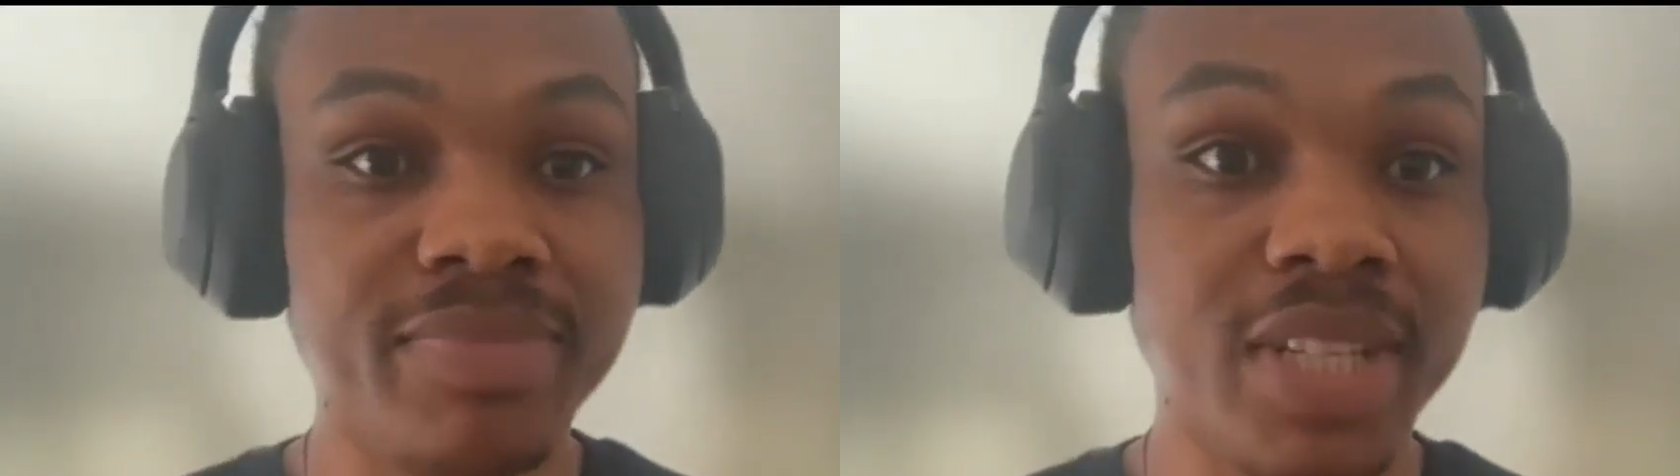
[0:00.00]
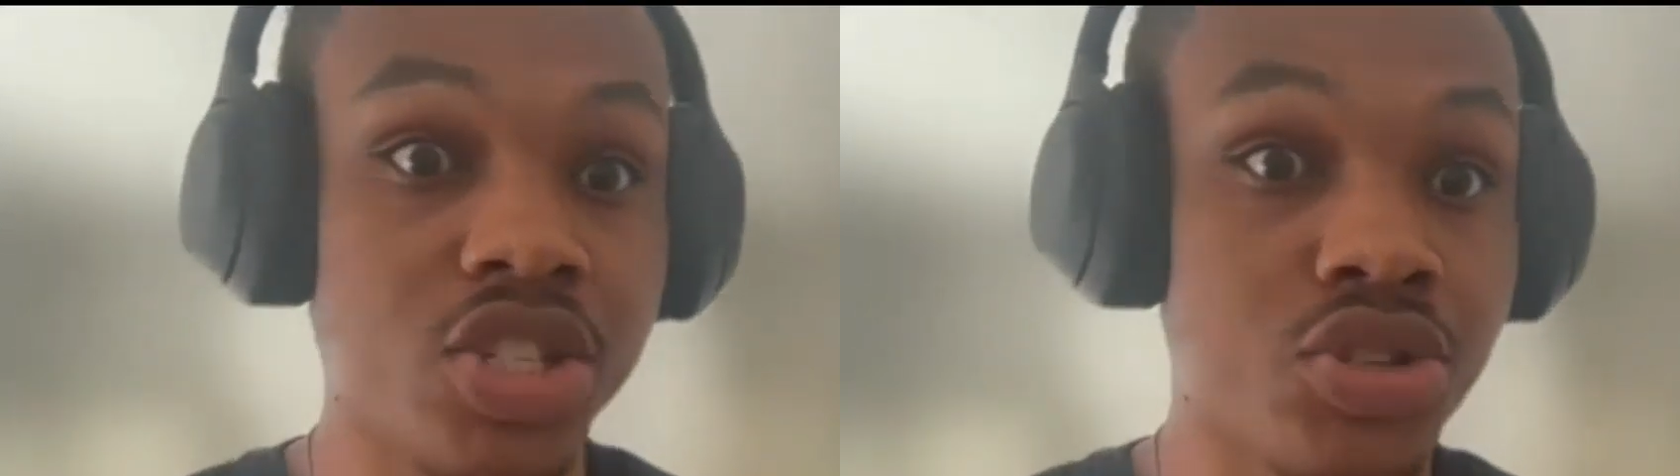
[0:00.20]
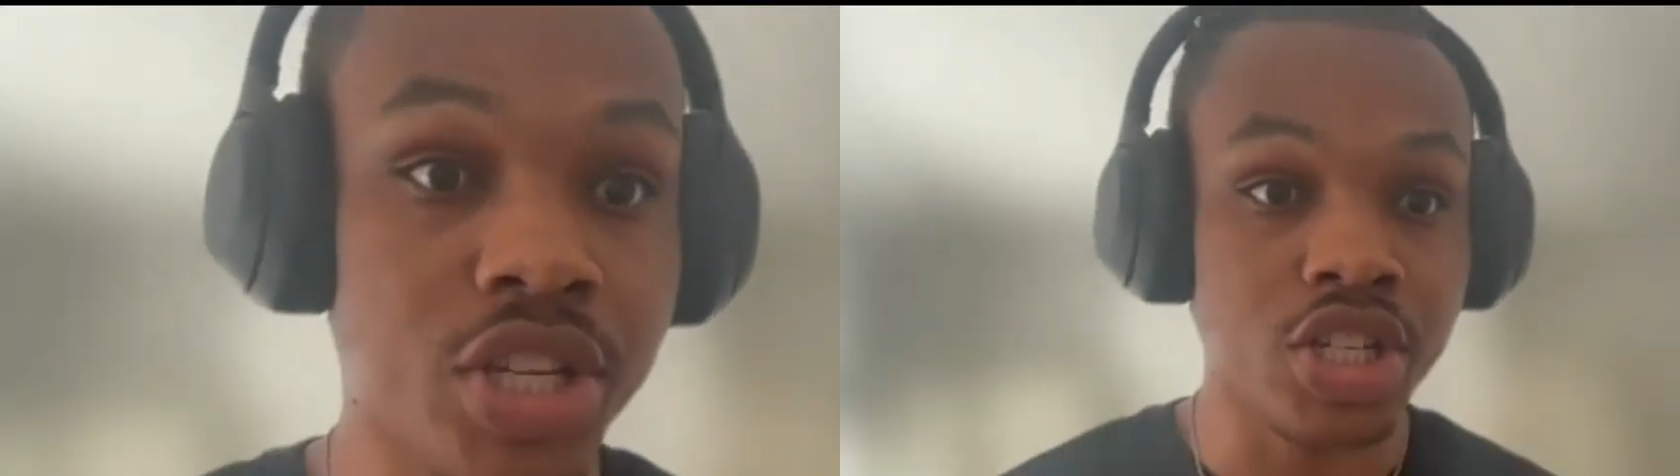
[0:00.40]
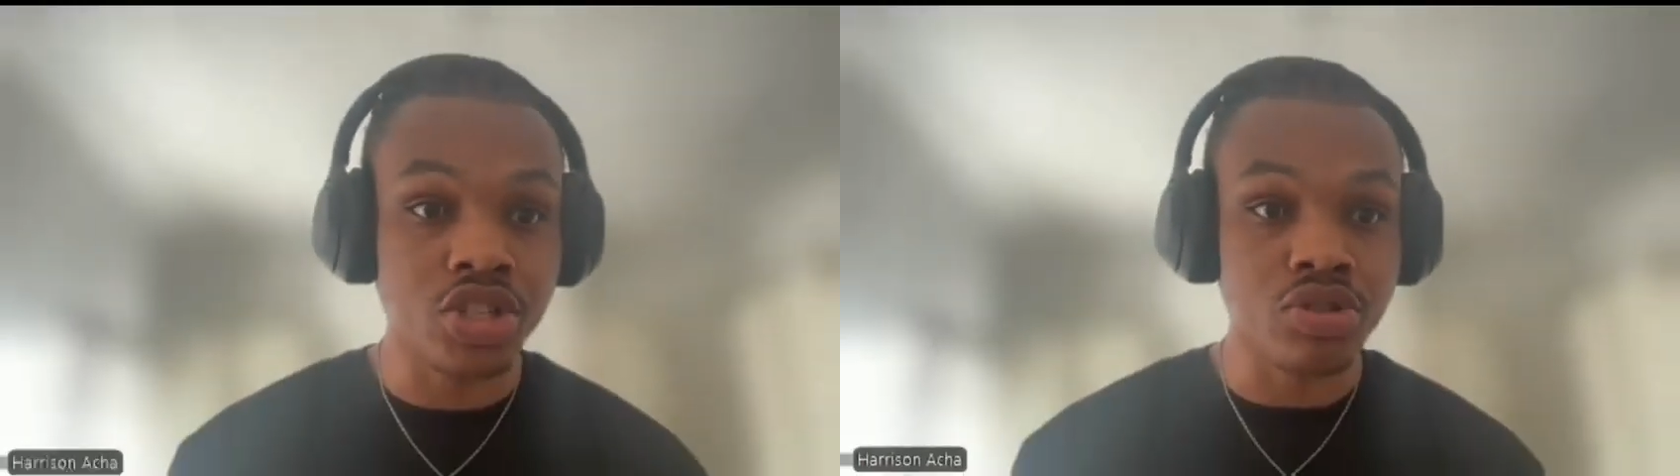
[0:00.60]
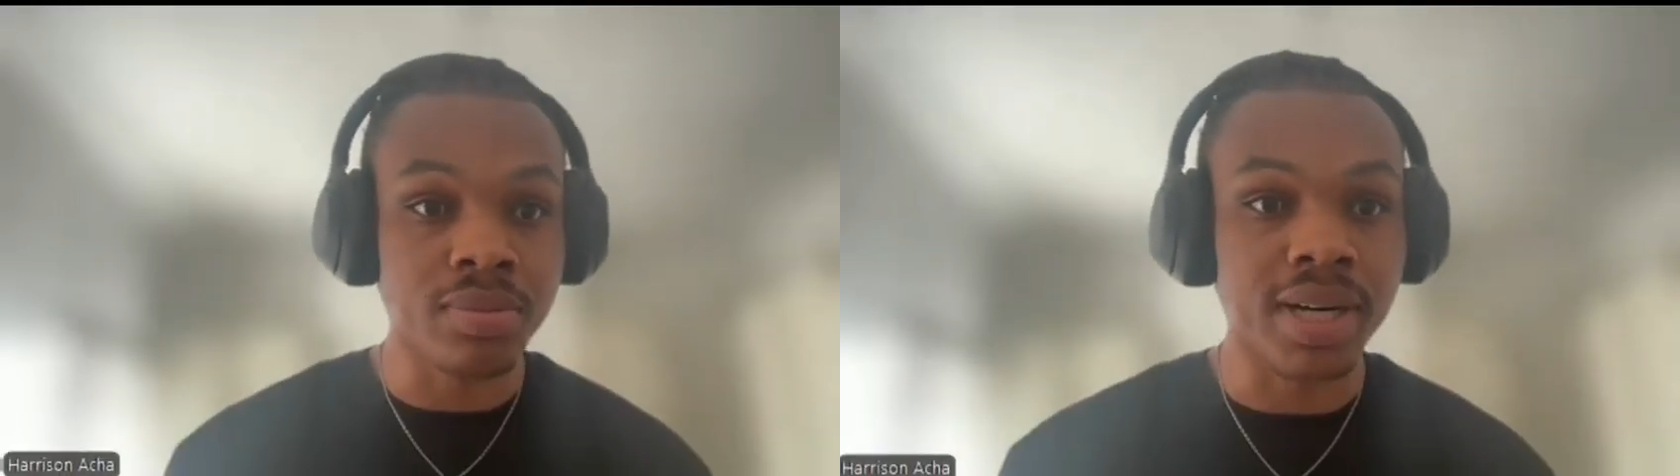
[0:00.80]
into
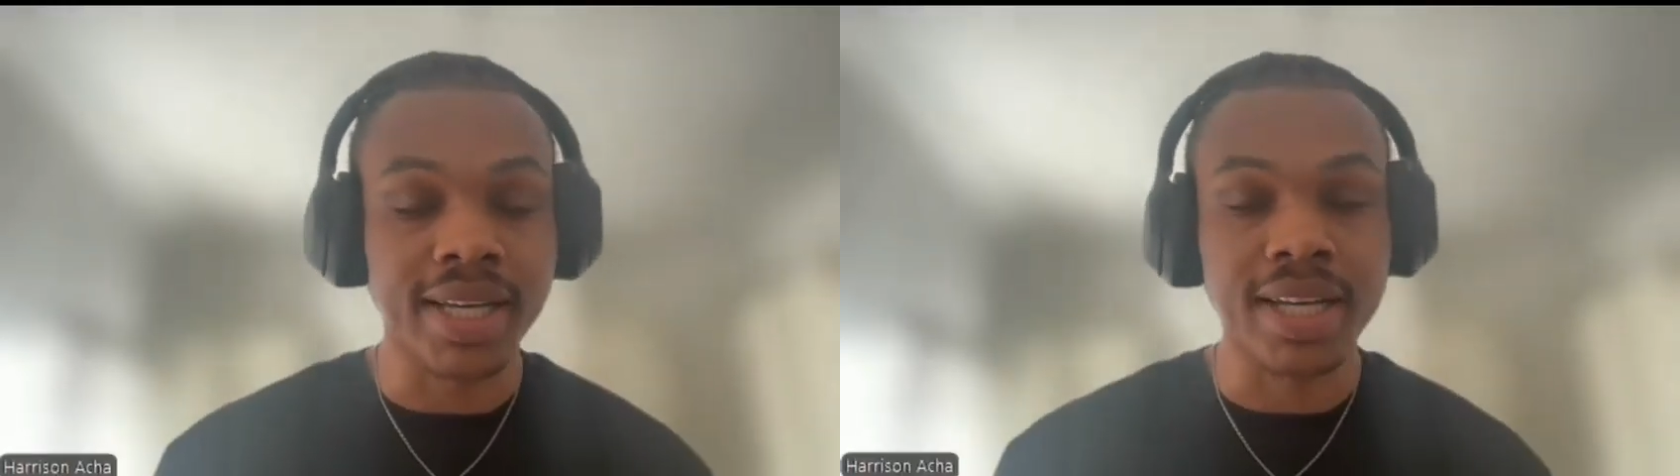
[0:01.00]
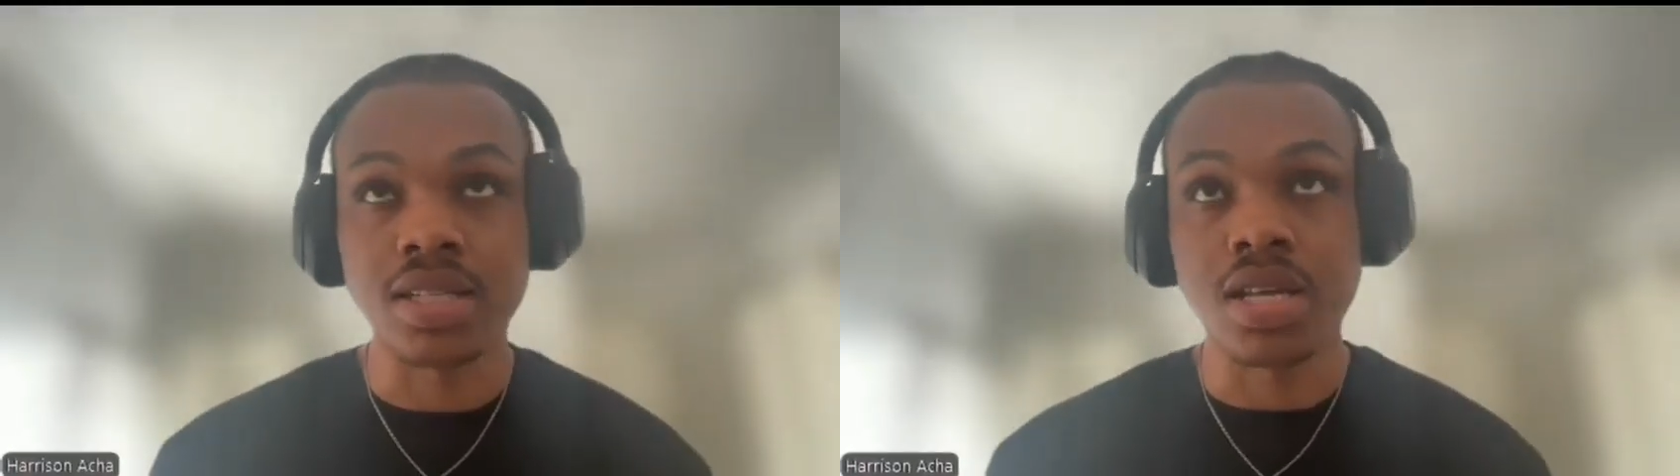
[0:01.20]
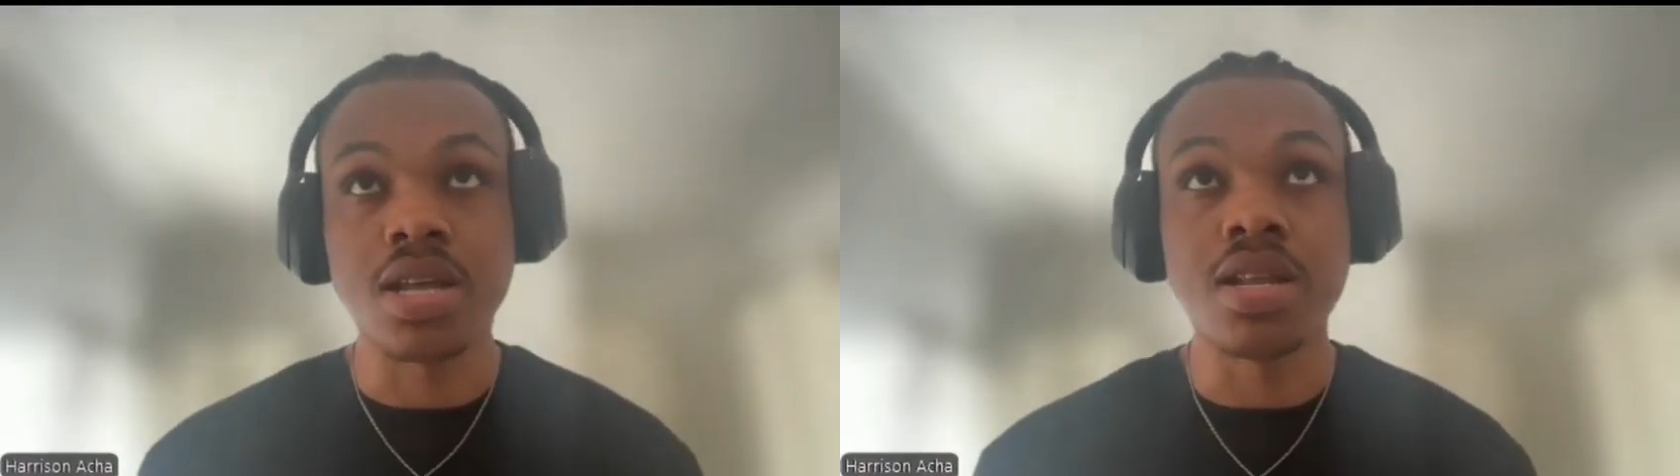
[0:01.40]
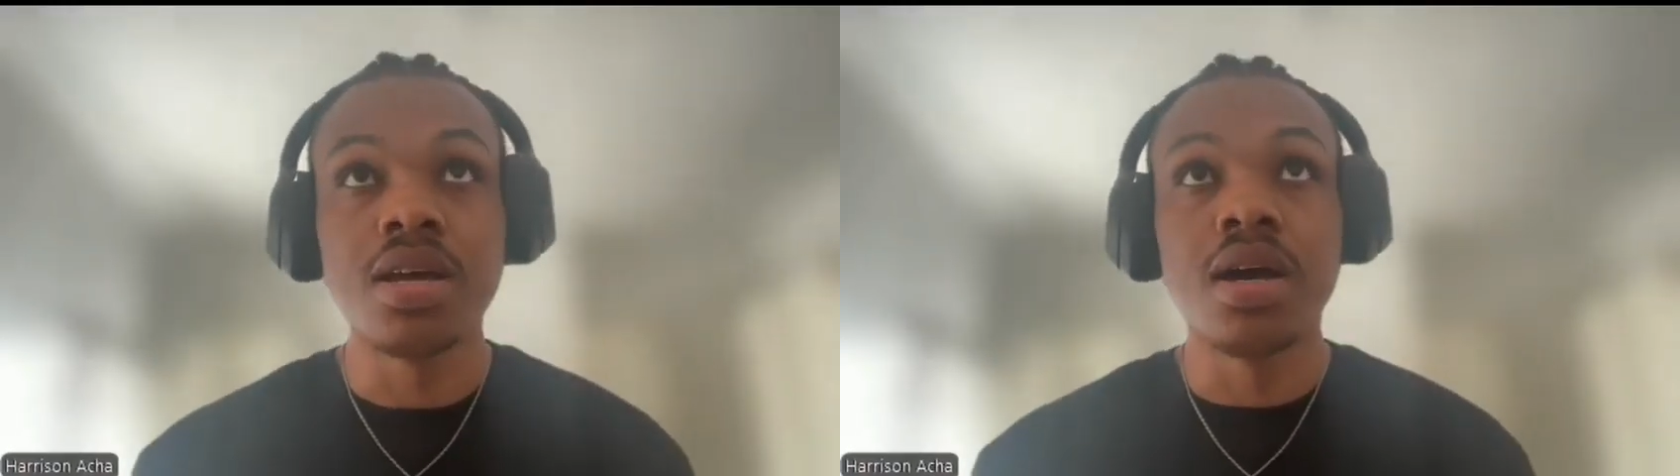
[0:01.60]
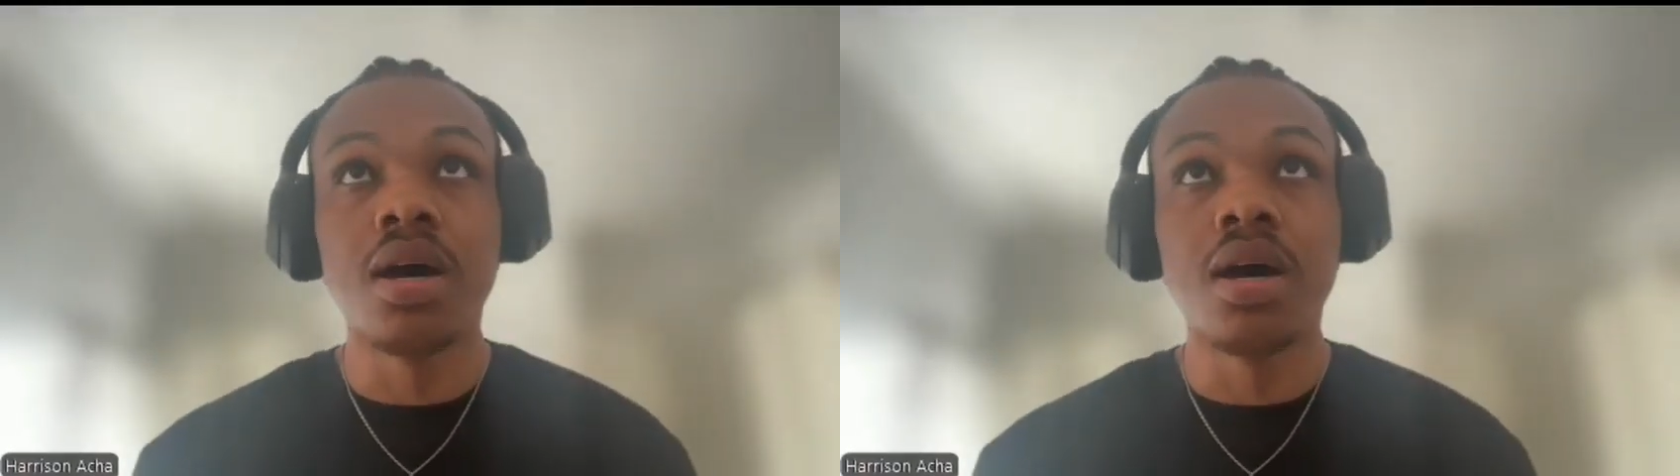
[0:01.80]
digital marketing,